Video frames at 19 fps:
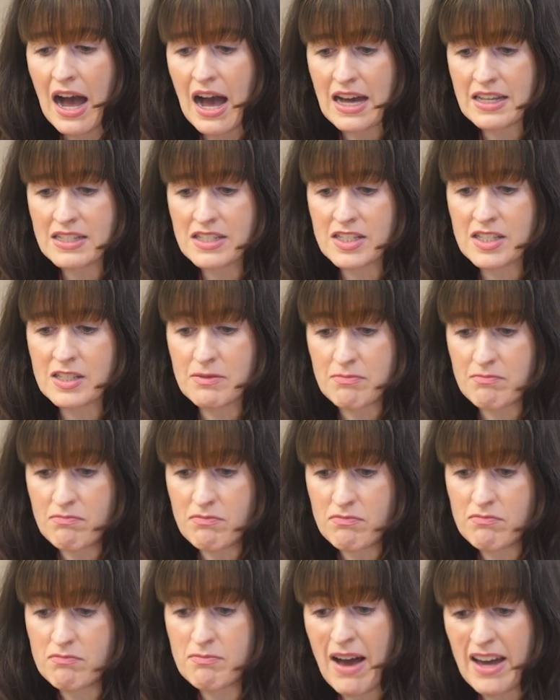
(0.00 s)
and is
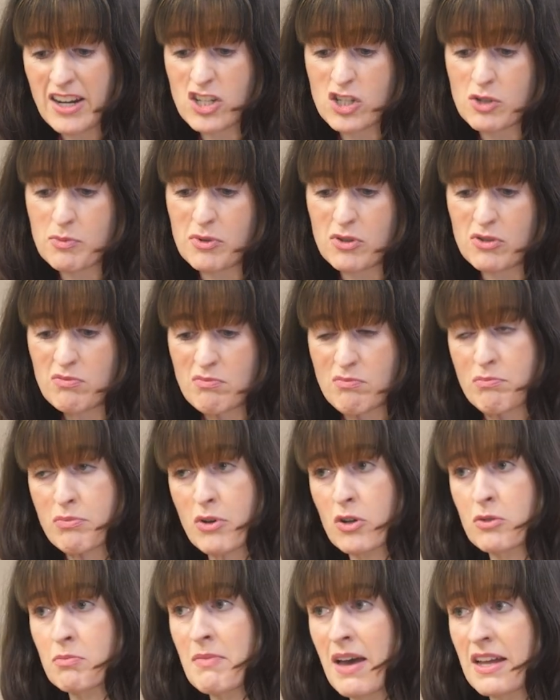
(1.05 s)
manageable
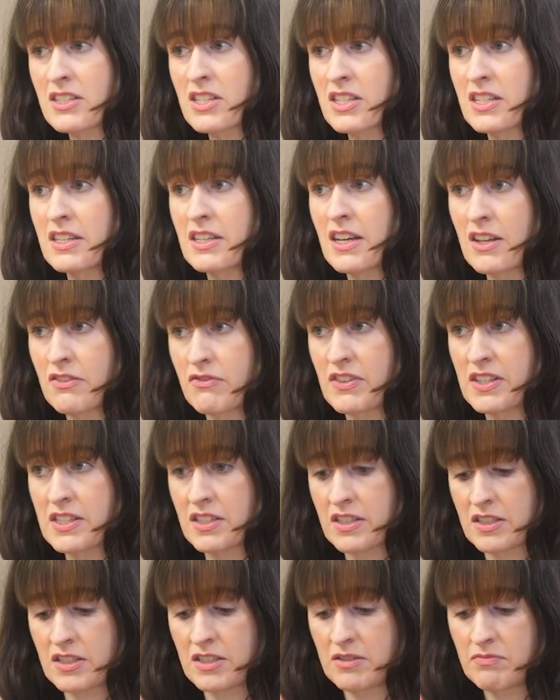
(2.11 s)
both mentally and
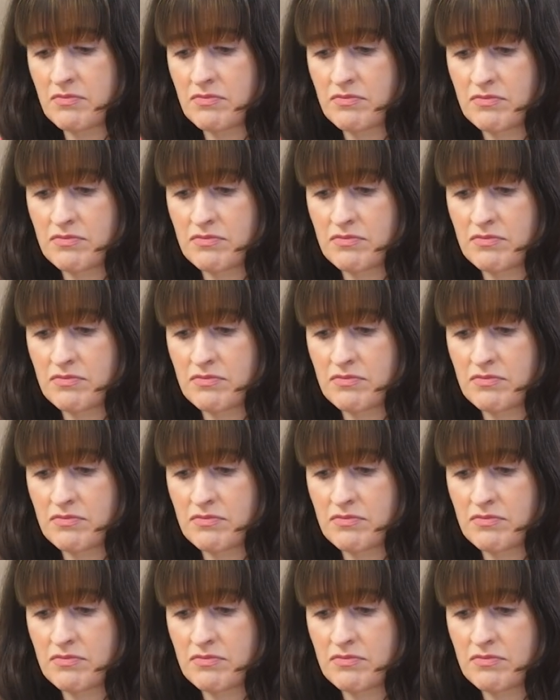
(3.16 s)
physically.